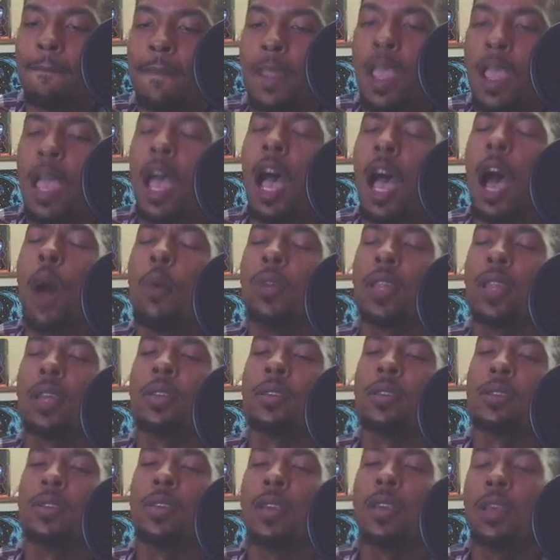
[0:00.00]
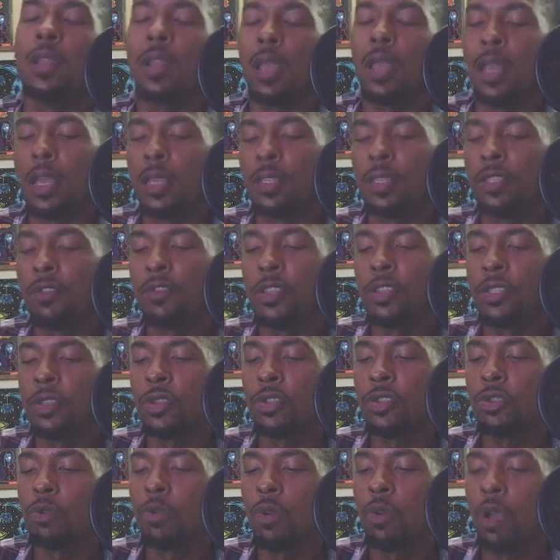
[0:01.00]
I would like to say it as the
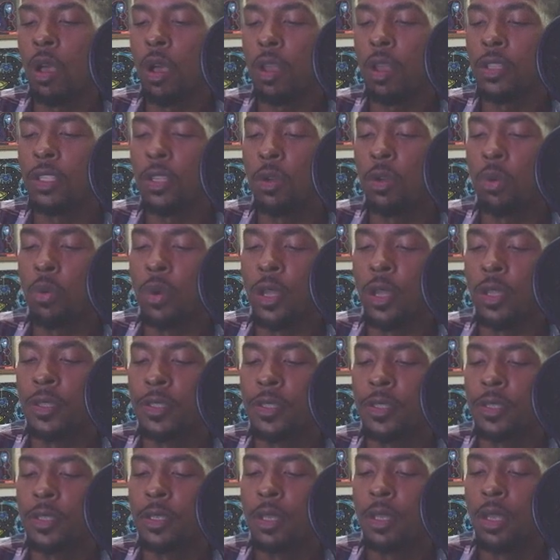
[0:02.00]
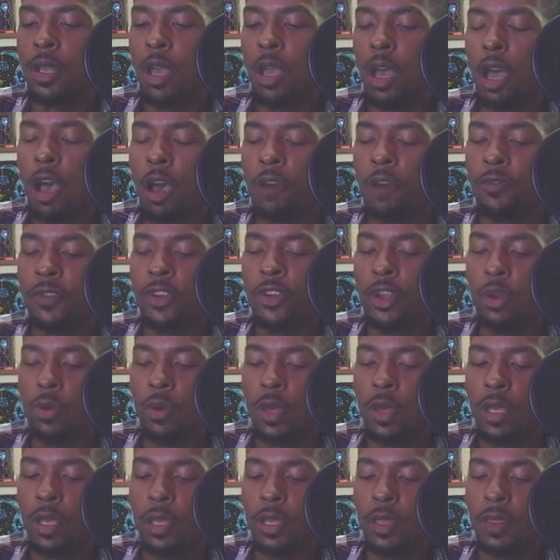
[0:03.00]
residual consequence of
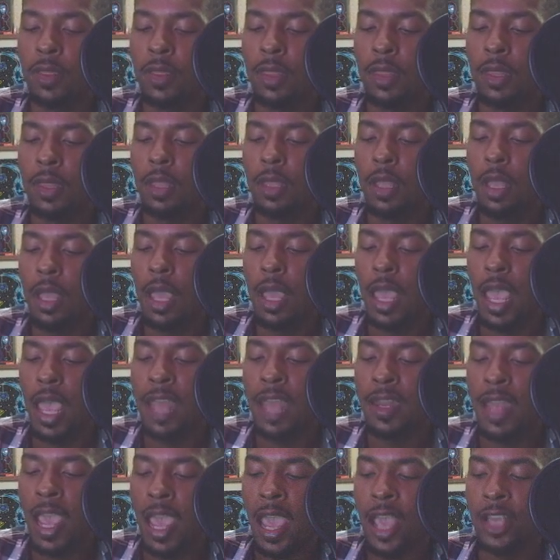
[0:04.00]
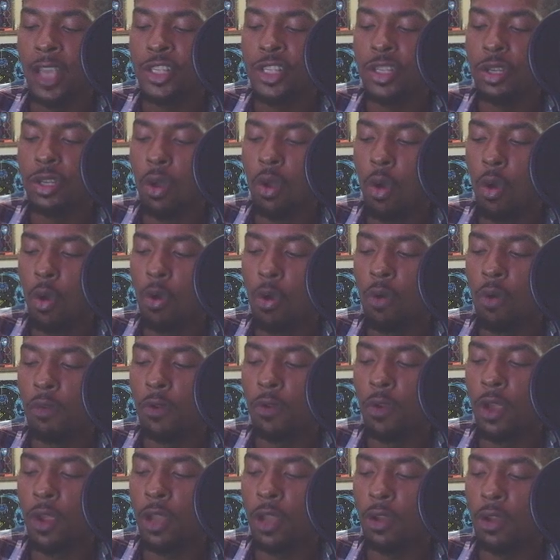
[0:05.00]
doing an action
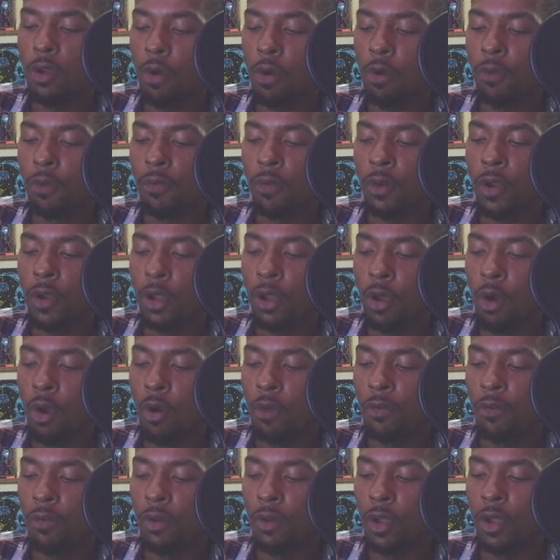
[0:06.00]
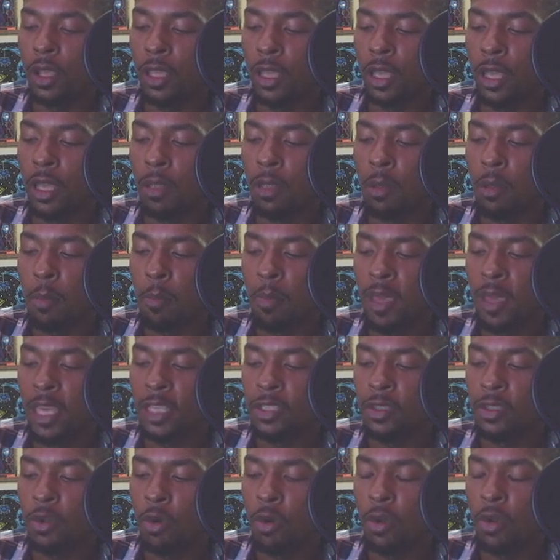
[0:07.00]
over and over and over again
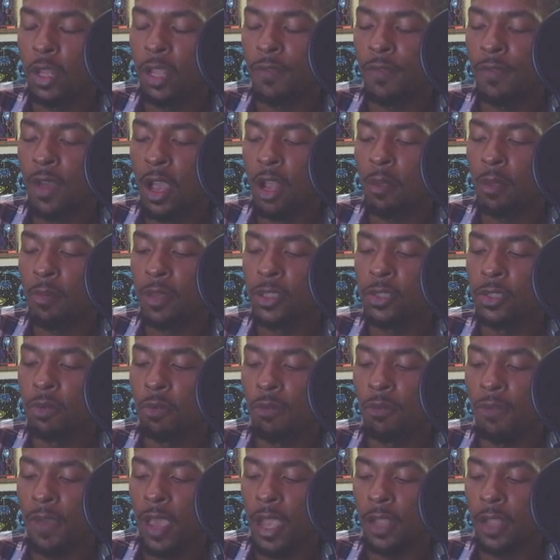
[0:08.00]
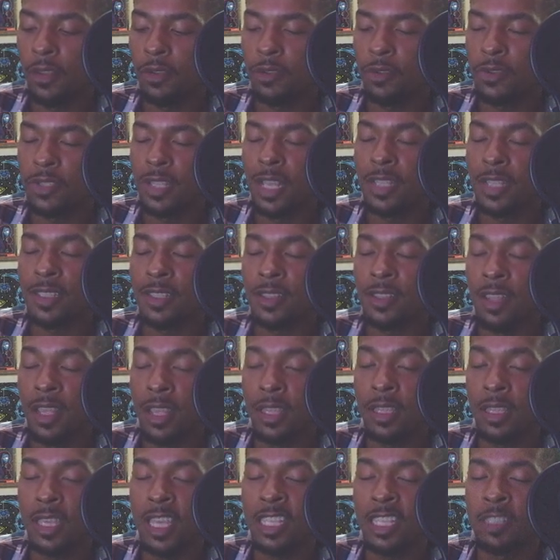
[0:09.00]
based on environmental factors that
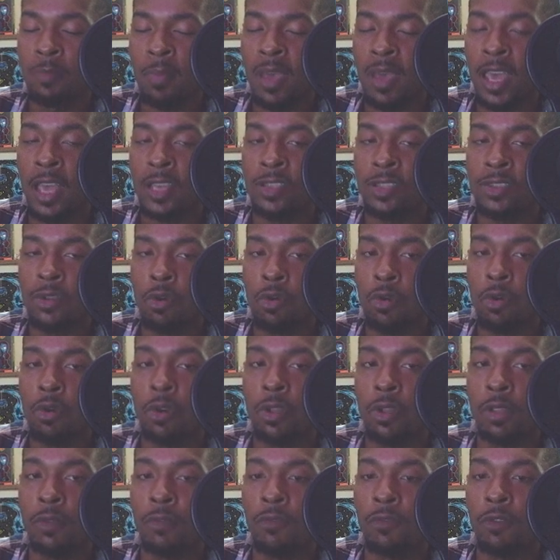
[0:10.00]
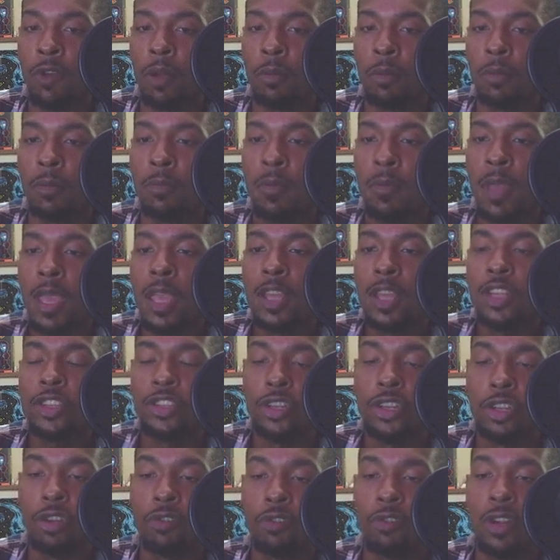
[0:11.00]
then gets passed on from
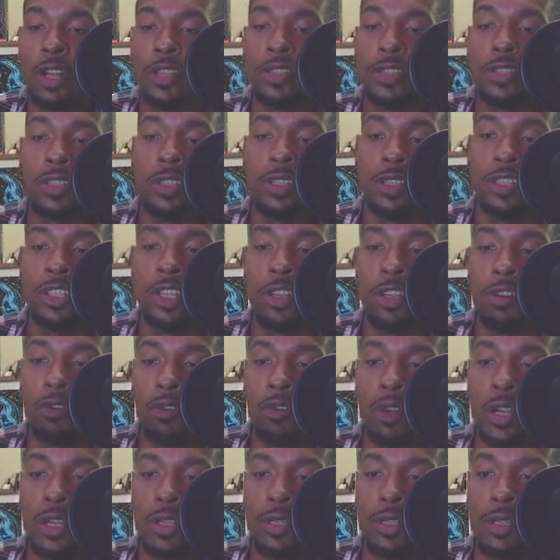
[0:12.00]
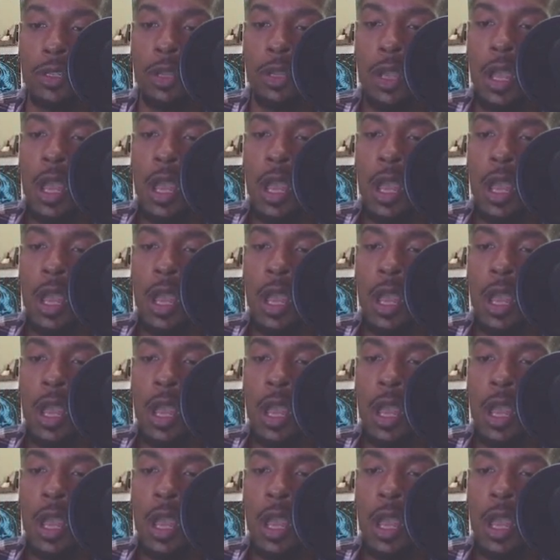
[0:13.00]
generation to generation.